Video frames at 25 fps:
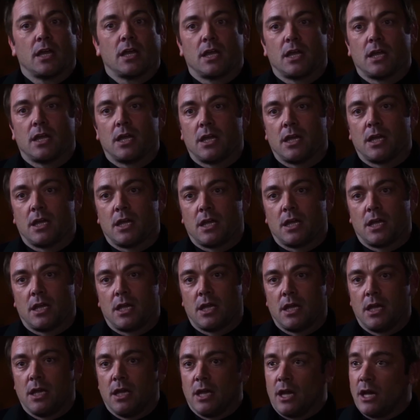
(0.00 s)
and his endless
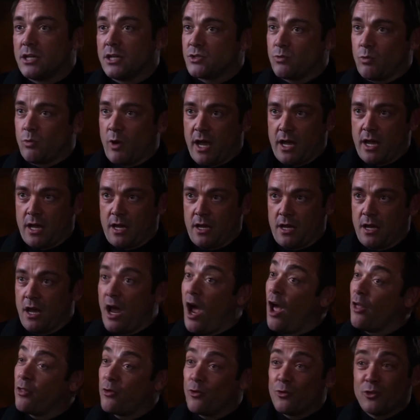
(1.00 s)
sarcastic
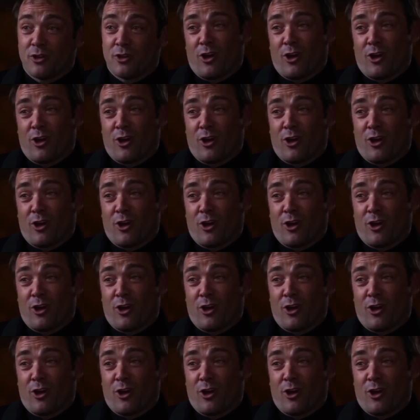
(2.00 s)
comebacks